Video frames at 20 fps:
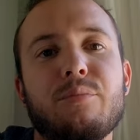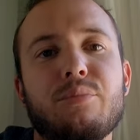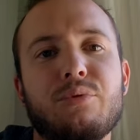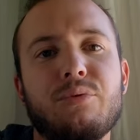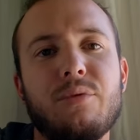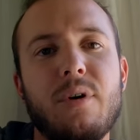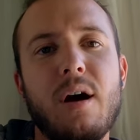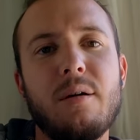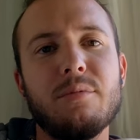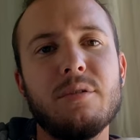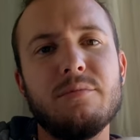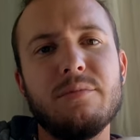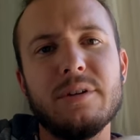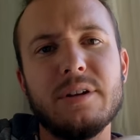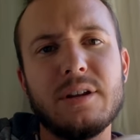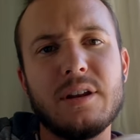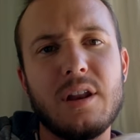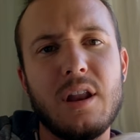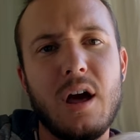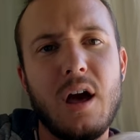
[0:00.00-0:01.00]

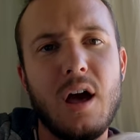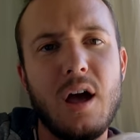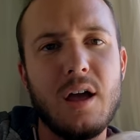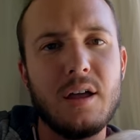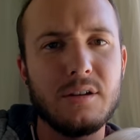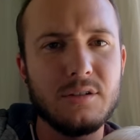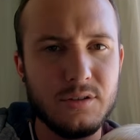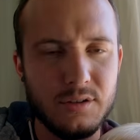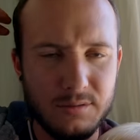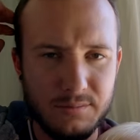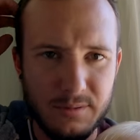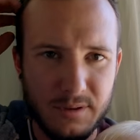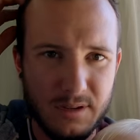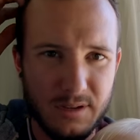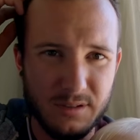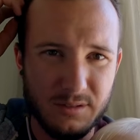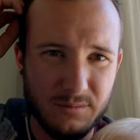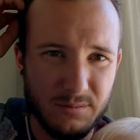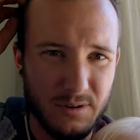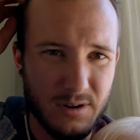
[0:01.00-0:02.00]
Probably not, just
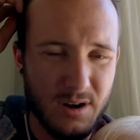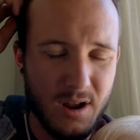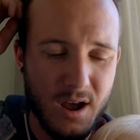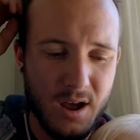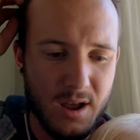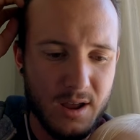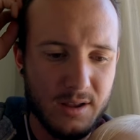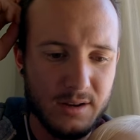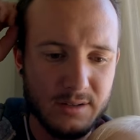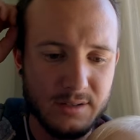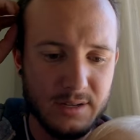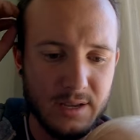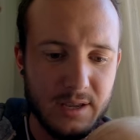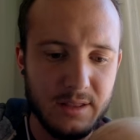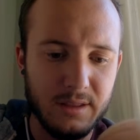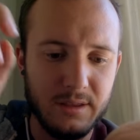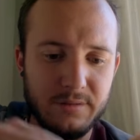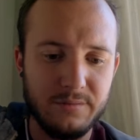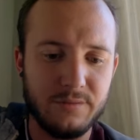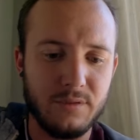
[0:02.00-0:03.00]
because we're not
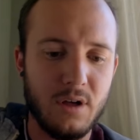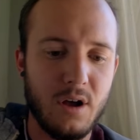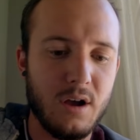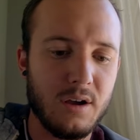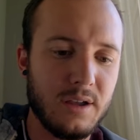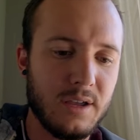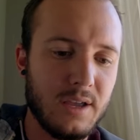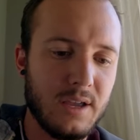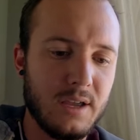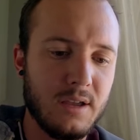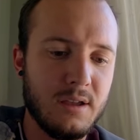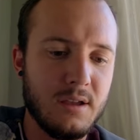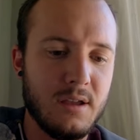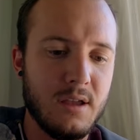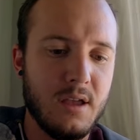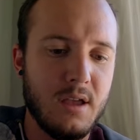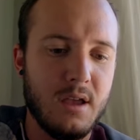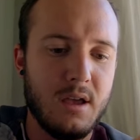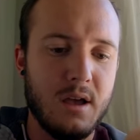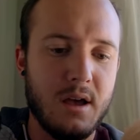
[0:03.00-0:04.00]
daily vlogging.